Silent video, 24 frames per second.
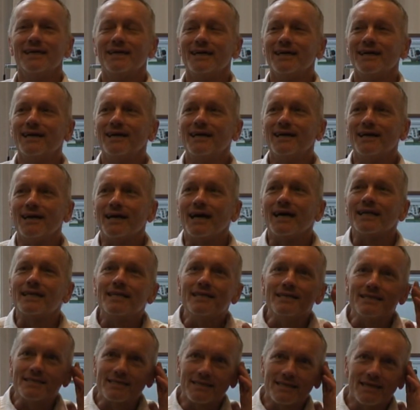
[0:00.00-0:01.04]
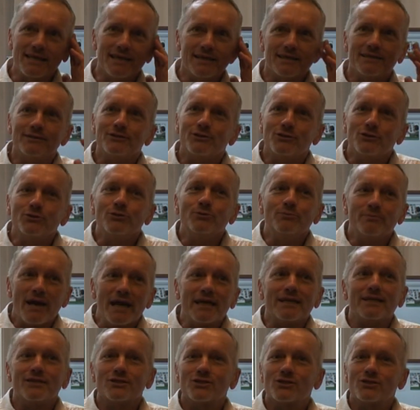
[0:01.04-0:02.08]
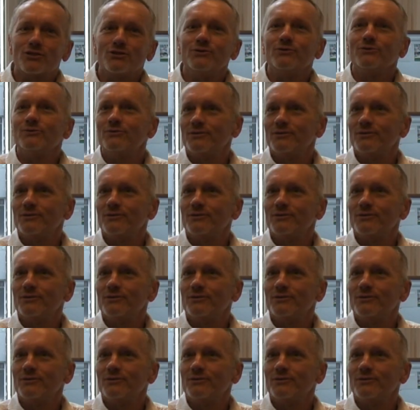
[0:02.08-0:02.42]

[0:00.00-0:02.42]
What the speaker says: at least they do manage to